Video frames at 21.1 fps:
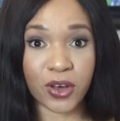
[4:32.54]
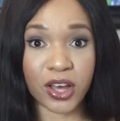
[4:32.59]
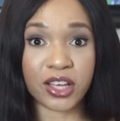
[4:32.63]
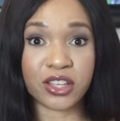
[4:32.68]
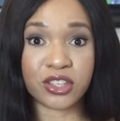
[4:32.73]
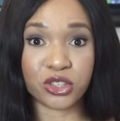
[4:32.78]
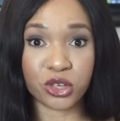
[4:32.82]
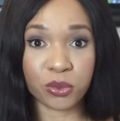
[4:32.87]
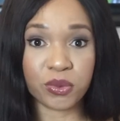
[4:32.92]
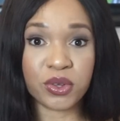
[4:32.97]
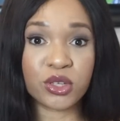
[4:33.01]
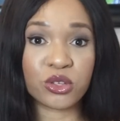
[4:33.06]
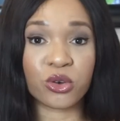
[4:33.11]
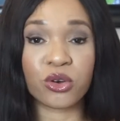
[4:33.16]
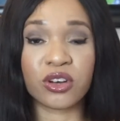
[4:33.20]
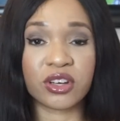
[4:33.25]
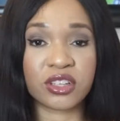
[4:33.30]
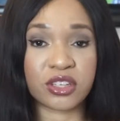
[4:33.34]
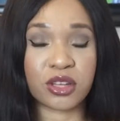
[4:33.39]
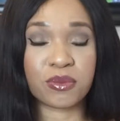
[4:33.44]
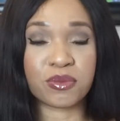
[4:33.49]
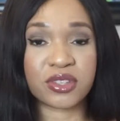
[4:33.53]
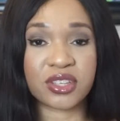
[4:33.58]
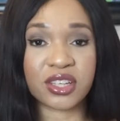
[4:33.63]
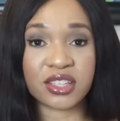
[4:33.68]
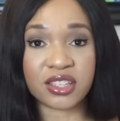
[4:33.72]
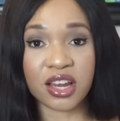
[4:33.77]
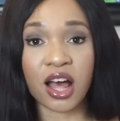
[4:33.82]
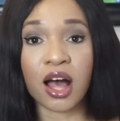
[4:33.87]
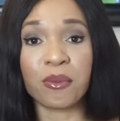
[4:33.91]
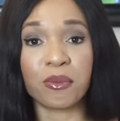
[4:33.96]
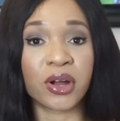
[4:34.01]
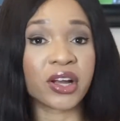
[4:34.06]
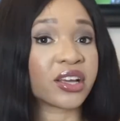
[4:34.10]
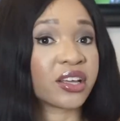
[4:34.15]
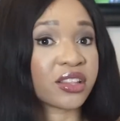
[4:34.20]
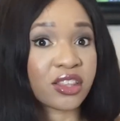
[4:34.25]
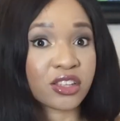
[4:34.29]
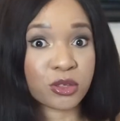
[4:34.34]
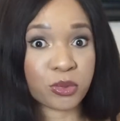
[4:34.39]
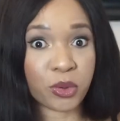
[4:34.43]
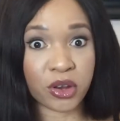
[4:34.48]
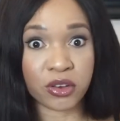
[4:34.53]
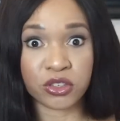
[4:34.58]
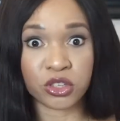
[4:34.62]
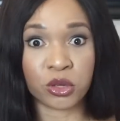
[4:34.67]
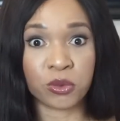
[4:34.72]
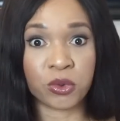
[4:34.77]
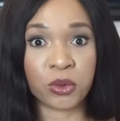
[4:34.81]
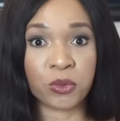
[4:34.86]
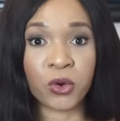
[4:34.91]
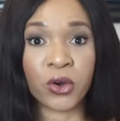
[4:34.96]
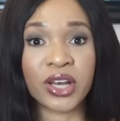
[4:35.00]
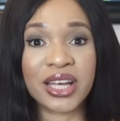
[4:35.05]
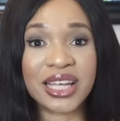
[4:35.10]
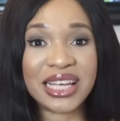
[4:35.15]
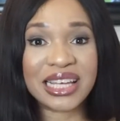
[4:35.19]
why Serbian tourism does not market this part of Serbia more